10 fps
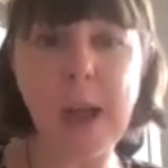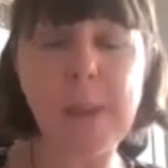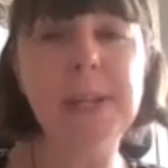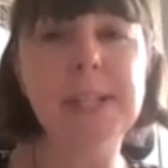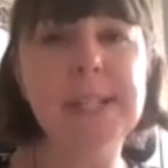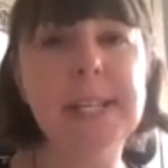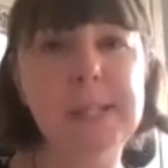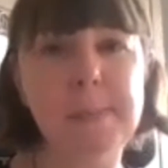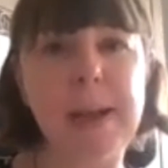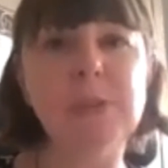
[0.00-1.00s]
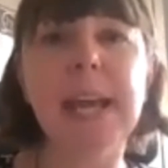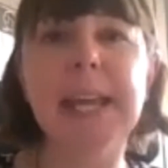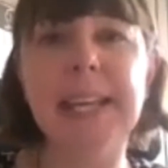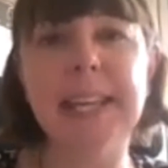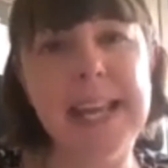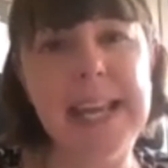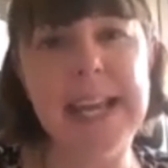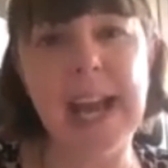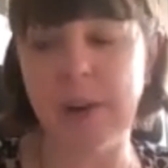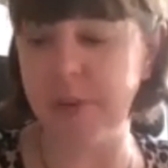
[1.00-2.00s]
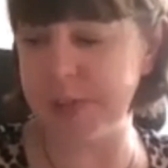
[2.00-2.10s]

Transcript: happens, and it's about taking the heat out of